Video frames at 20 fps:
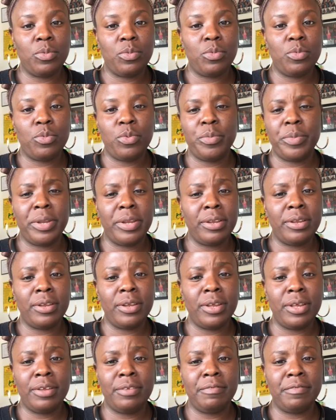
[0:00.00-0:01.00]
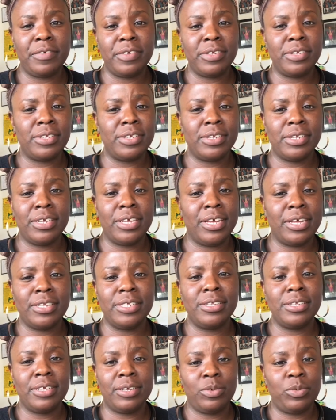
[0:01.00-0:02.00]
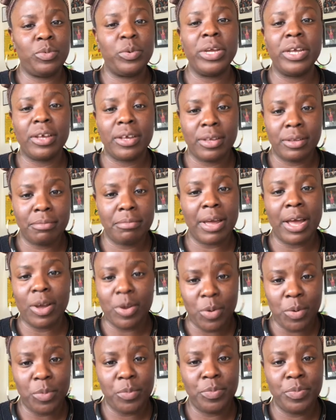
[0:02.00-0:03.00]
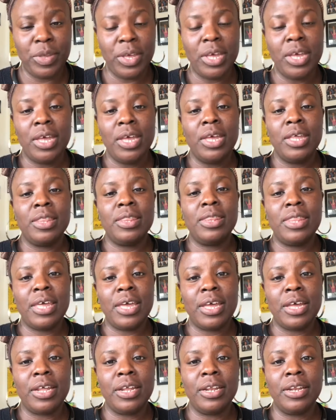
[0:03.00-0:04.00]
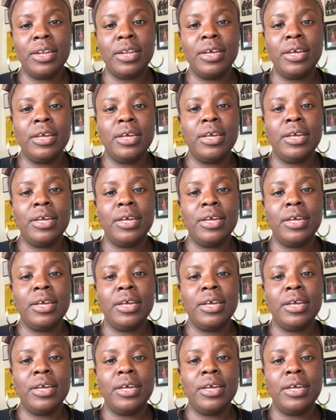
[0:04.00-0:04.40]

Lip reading: women, infants, and kids awake back home, then